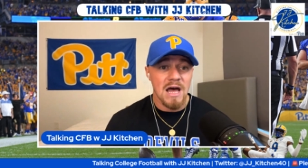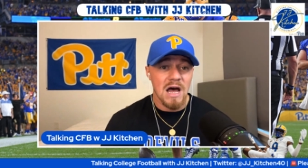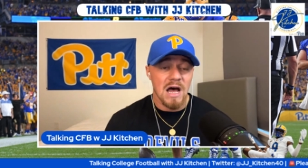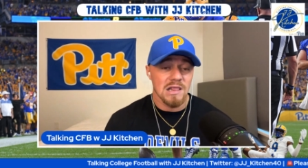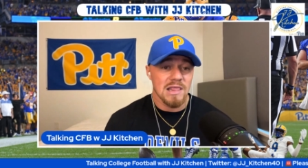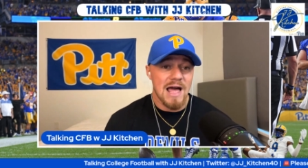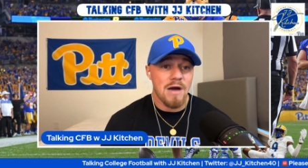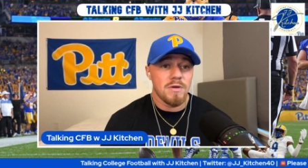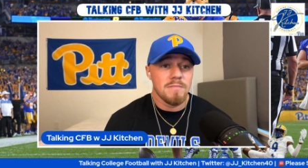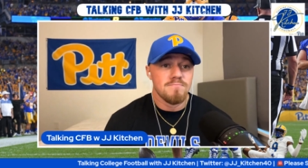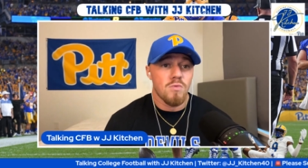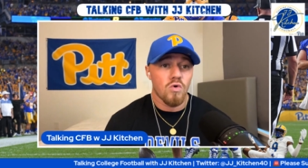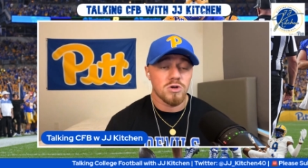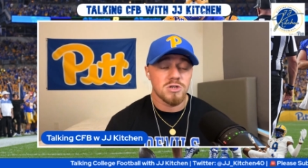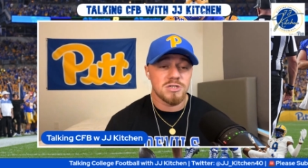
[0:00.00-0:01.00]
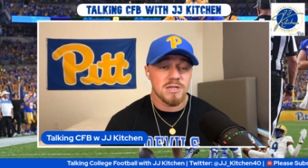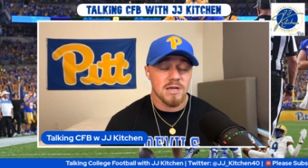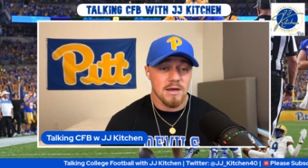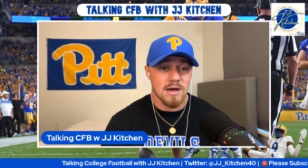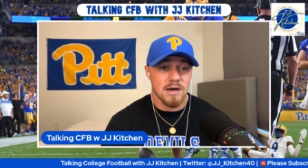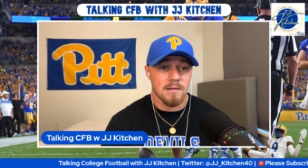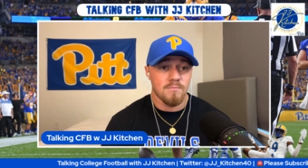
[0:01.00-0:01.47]
allowing more
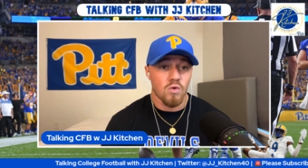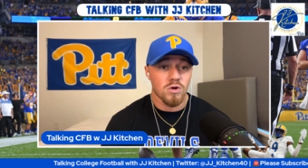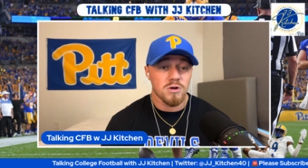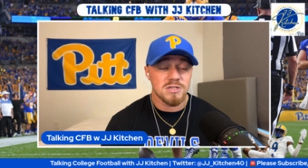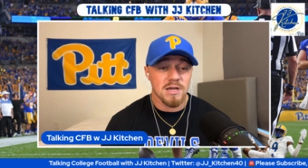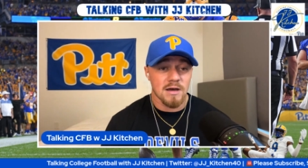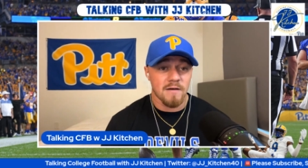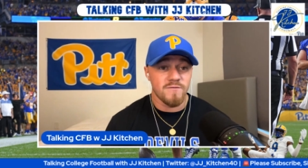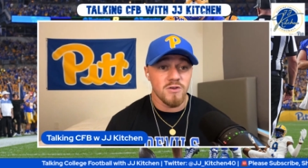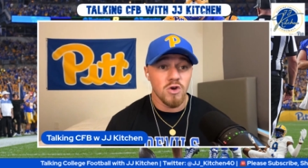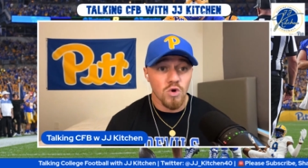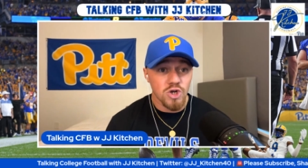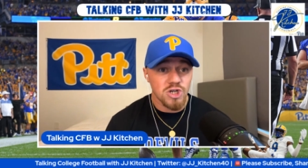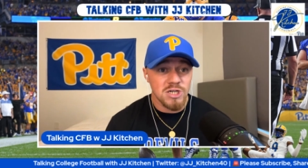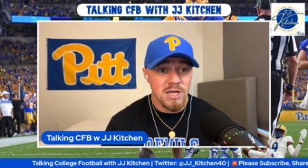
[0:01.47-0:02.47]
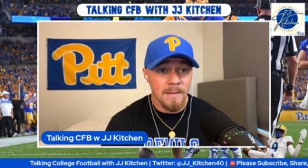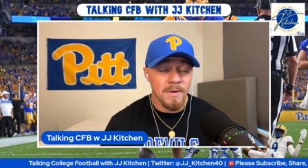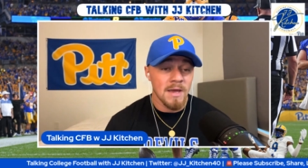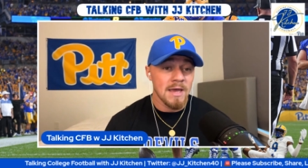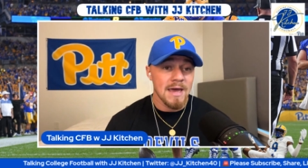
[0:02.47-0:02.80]
uh, more uh, viewership.